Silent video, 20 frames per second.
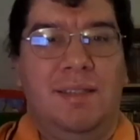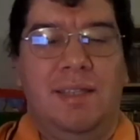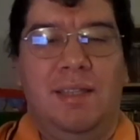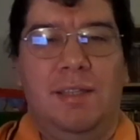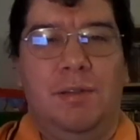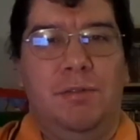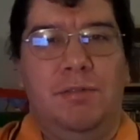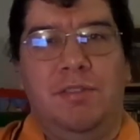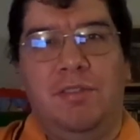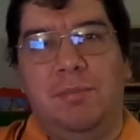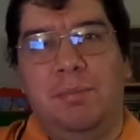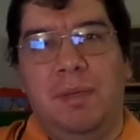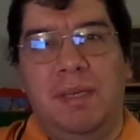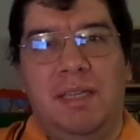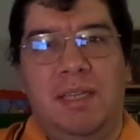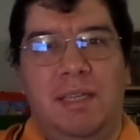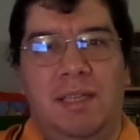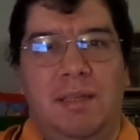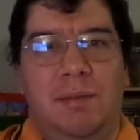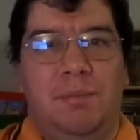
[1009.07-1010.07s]
Yeah, they were just
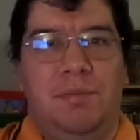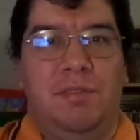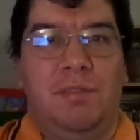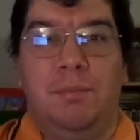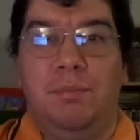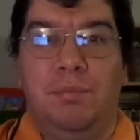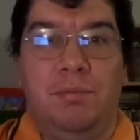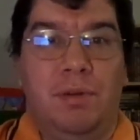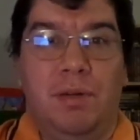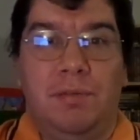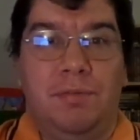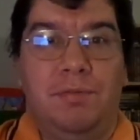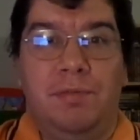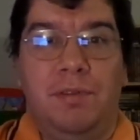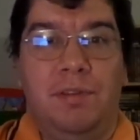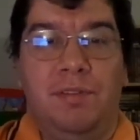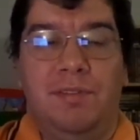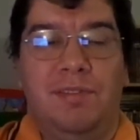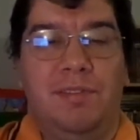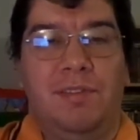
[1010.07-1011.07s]
making him some
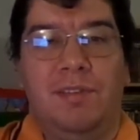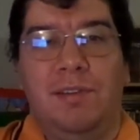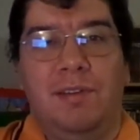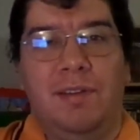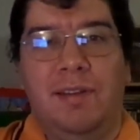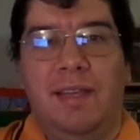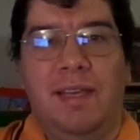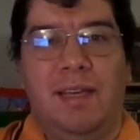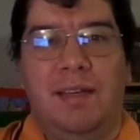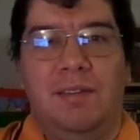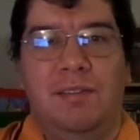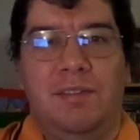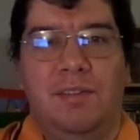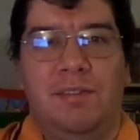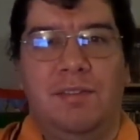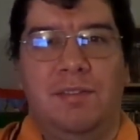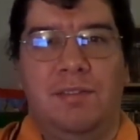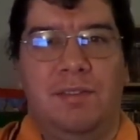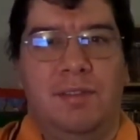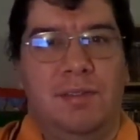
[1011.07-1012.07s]
breakfast and all that,
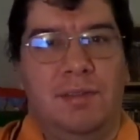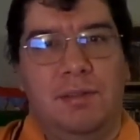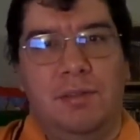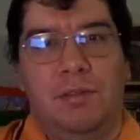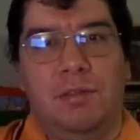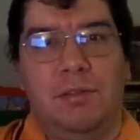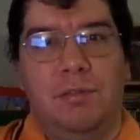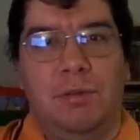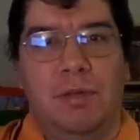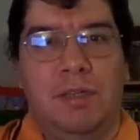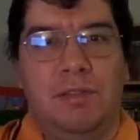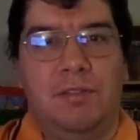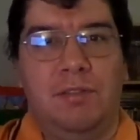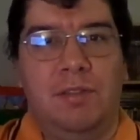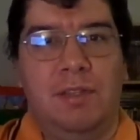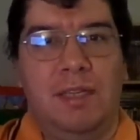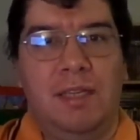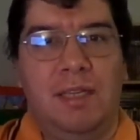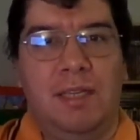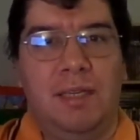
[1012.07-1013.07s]
just to
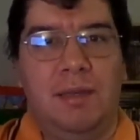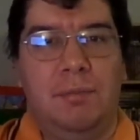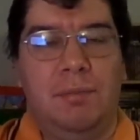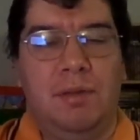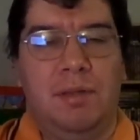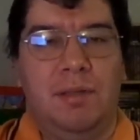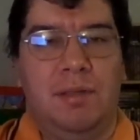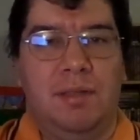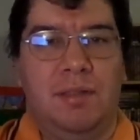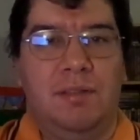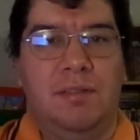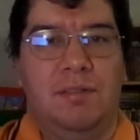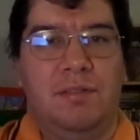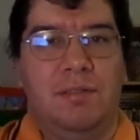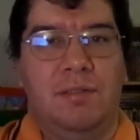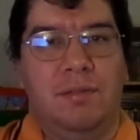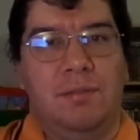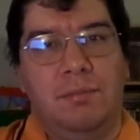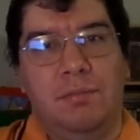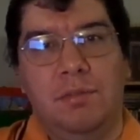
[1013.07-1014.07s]
congratulate him on
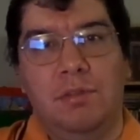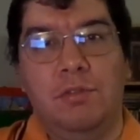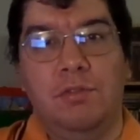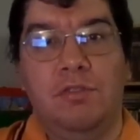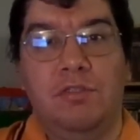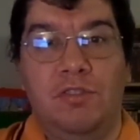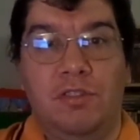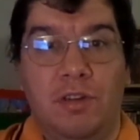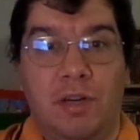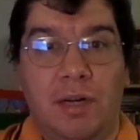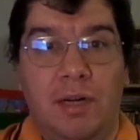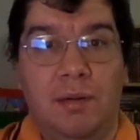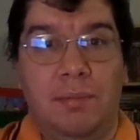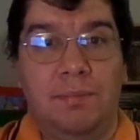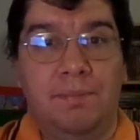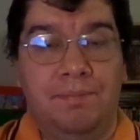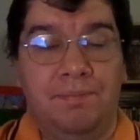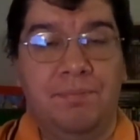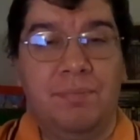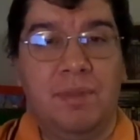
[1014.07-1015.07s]
his new
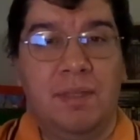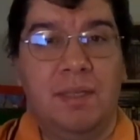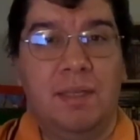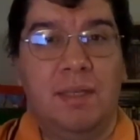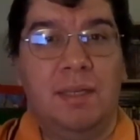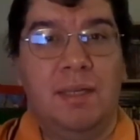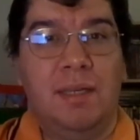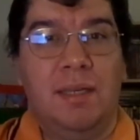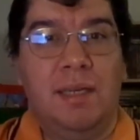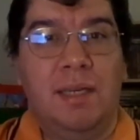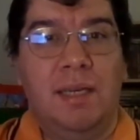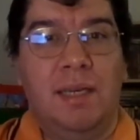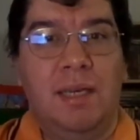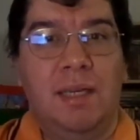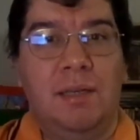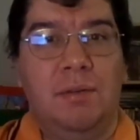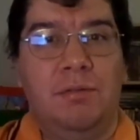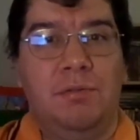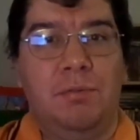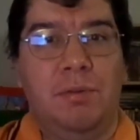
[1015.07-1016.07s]
job.
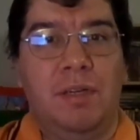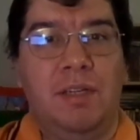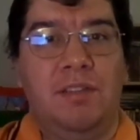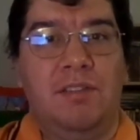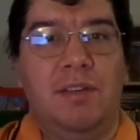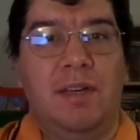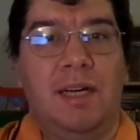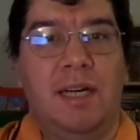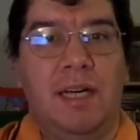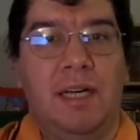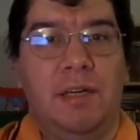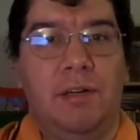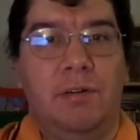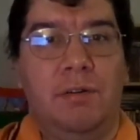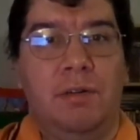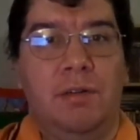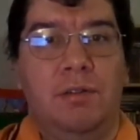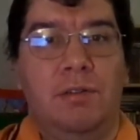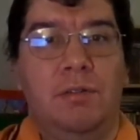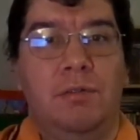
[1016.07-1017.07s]
And he was ready to
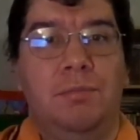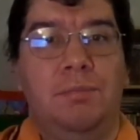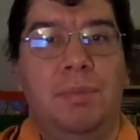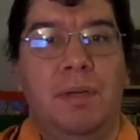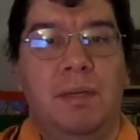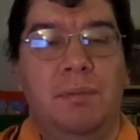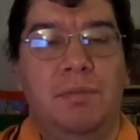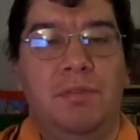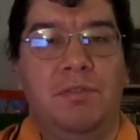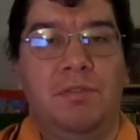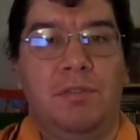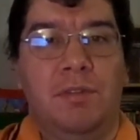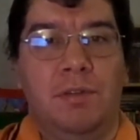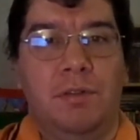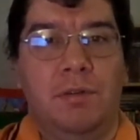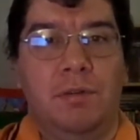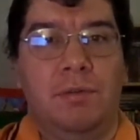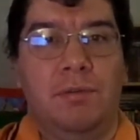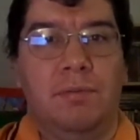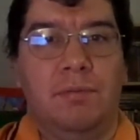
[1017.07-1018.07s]
hire the new
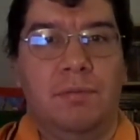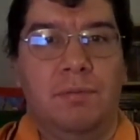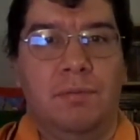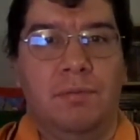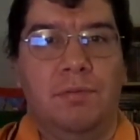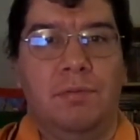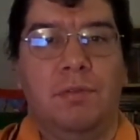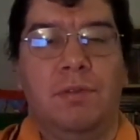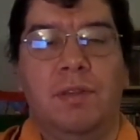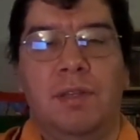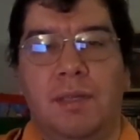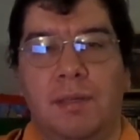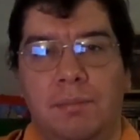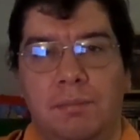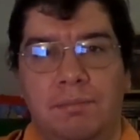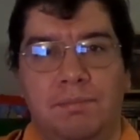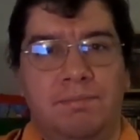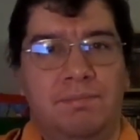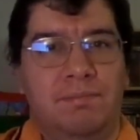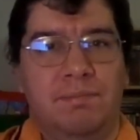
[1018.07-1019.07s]
babysitter for
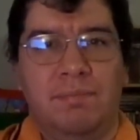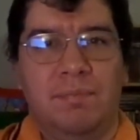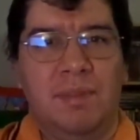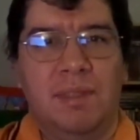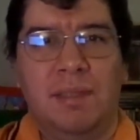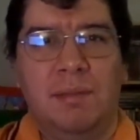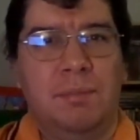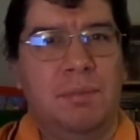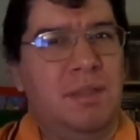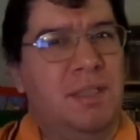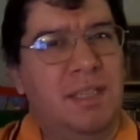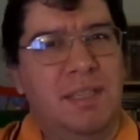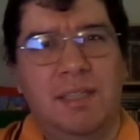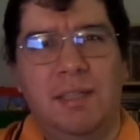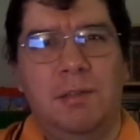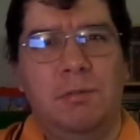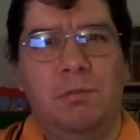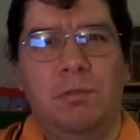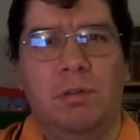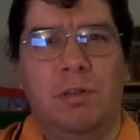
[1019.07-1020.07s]
them, but
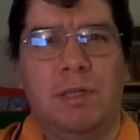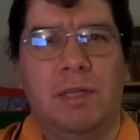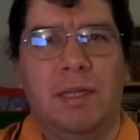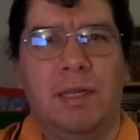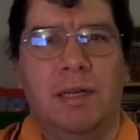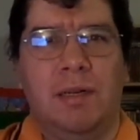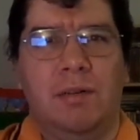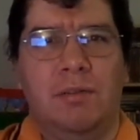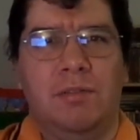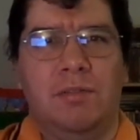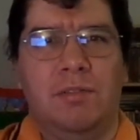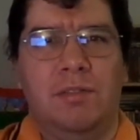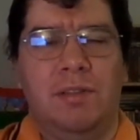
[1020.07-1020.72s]
that didn't work out.